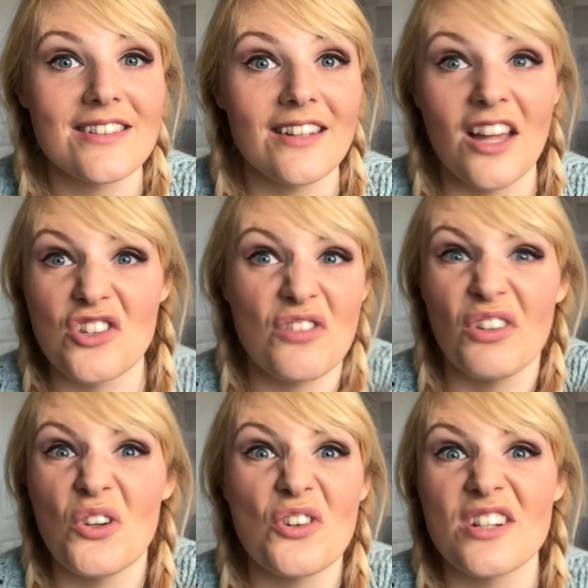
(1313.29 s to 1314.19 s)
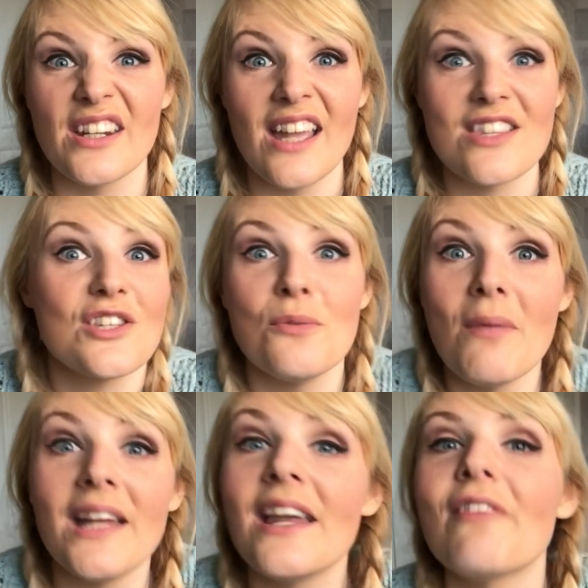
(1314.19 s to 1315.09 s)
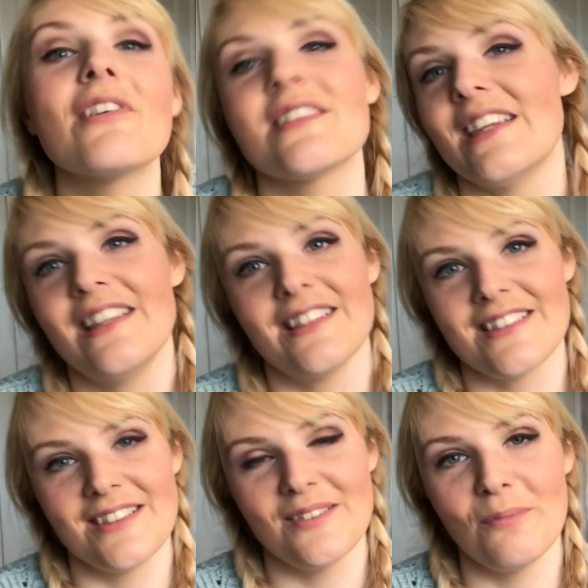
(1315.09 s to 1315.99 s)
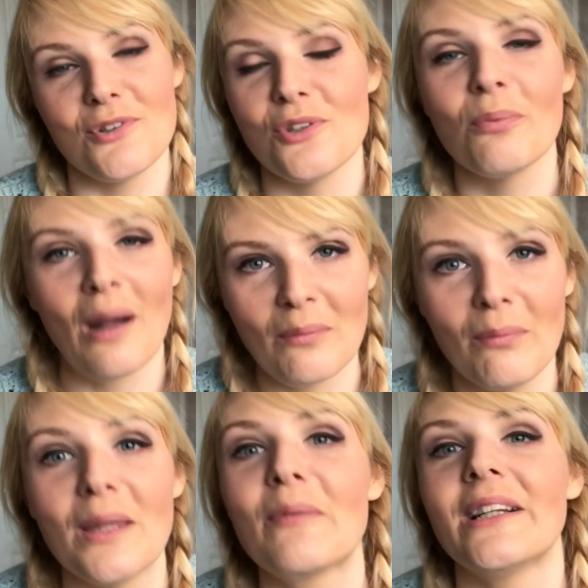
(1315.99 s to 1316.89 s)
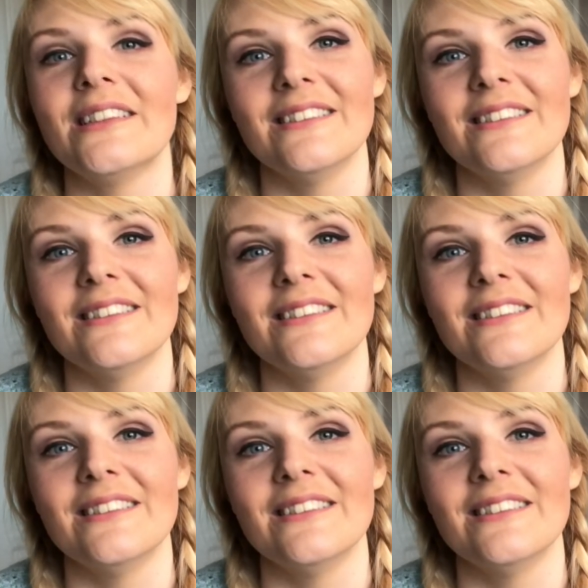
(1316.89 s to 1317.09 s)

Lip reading: I should record it again, so you may never see this, but you probably will.